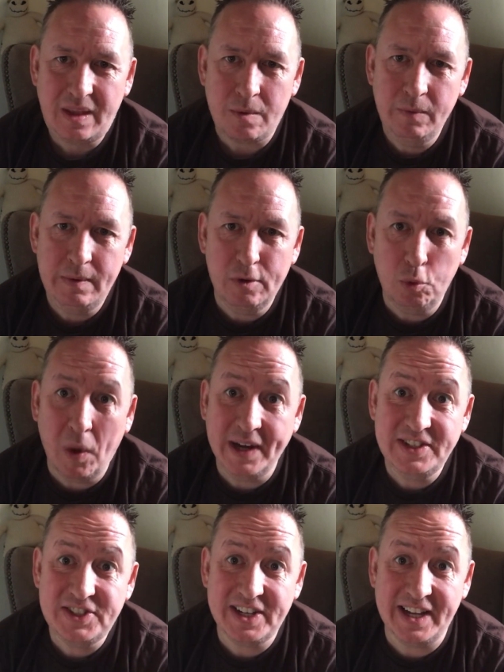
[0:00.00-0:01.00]
we will
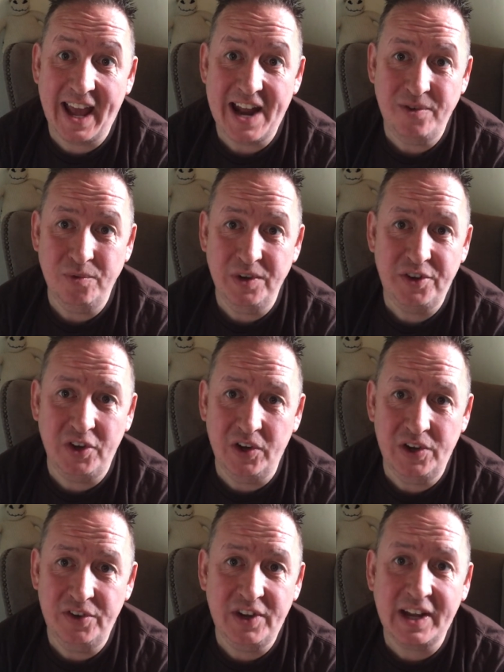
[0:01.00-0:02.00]
once again
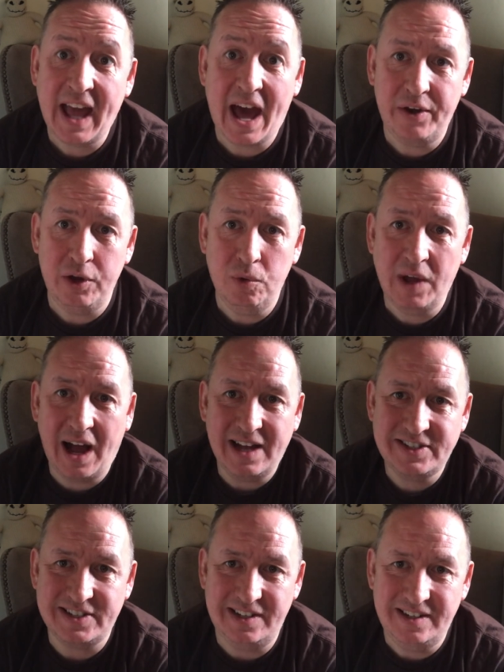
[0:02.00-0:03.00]
return to Carew
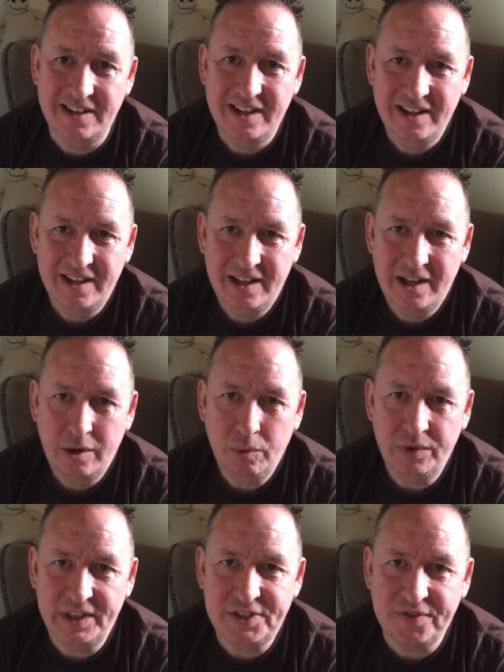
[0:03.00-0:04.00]
Castle
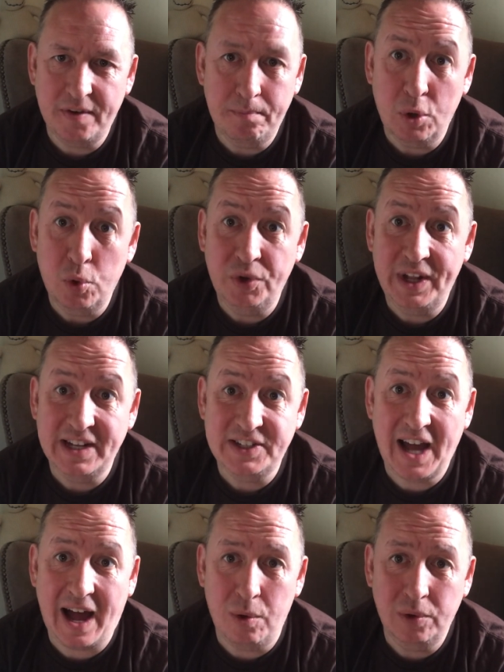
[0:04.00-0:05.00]
with its foreboding
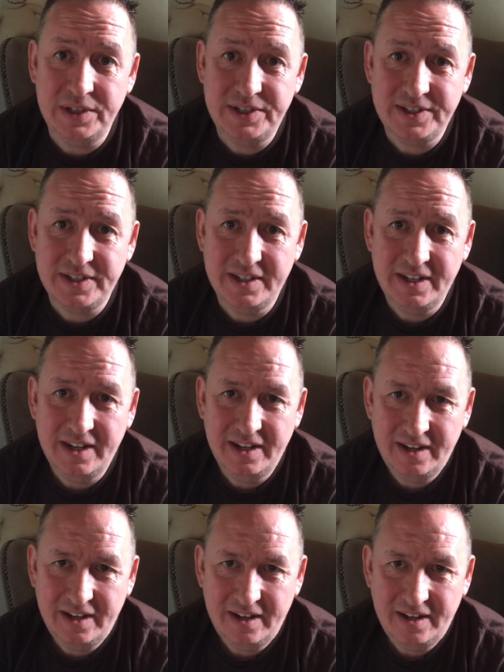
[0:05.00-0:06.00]
towers
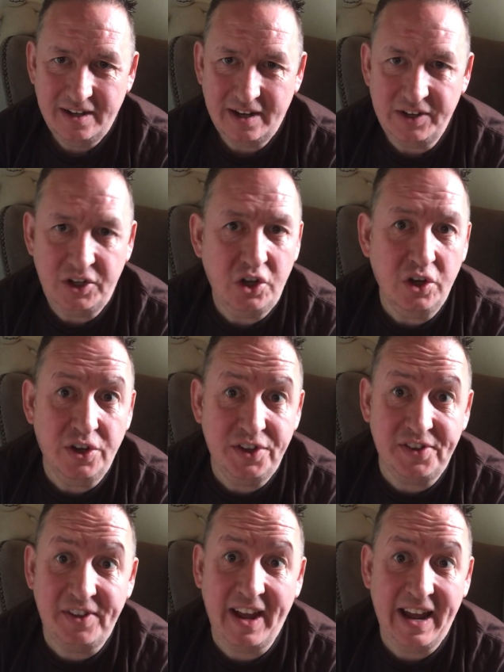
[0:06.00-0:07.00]
and hear the
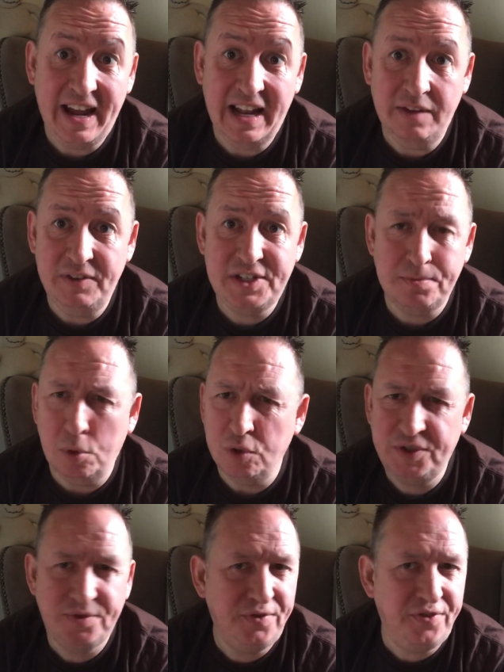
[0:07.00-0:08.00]
tale of its
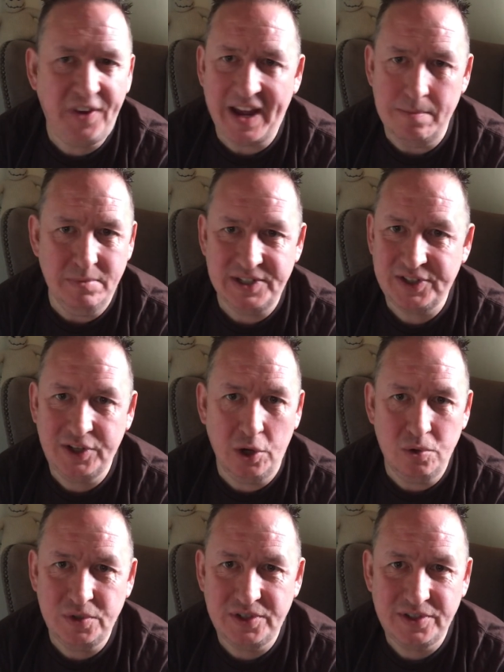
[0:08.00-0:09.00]
most famous
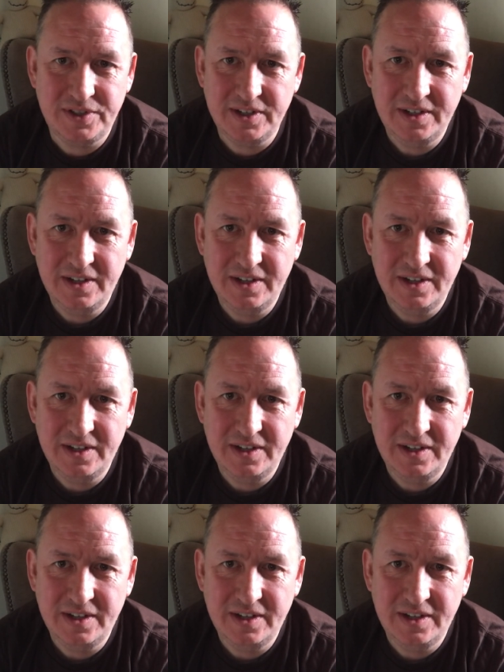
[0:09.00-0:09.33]
ghost.